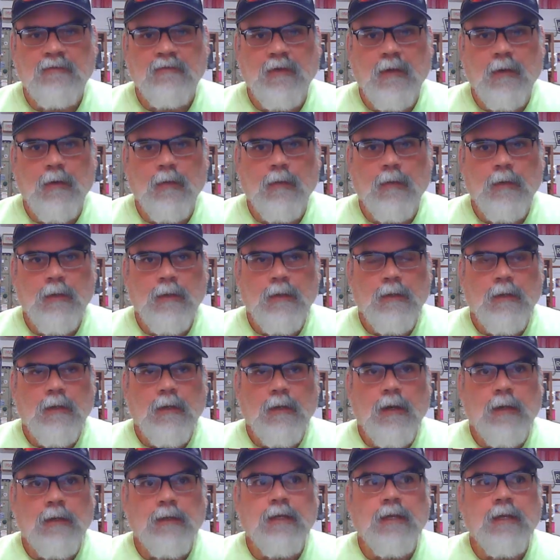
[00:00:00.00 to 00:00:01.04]
So
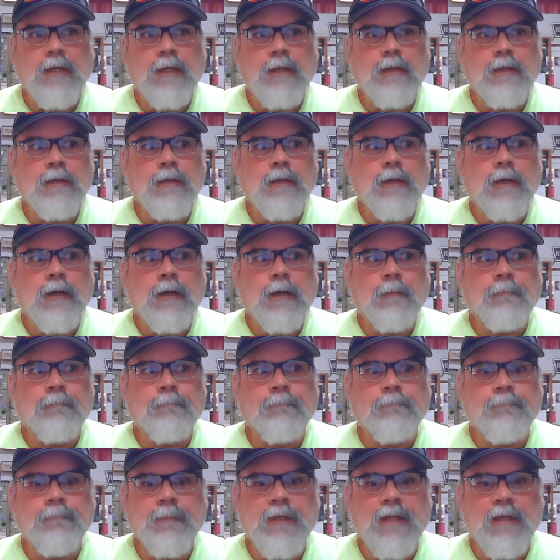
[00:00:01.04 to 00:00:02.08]
again,
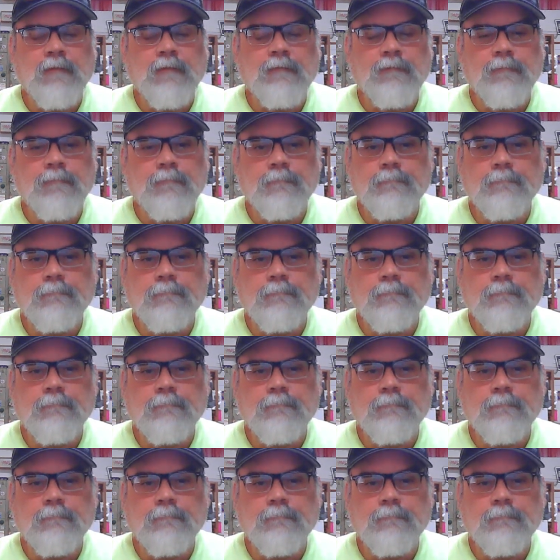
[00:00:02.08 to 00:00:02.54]
if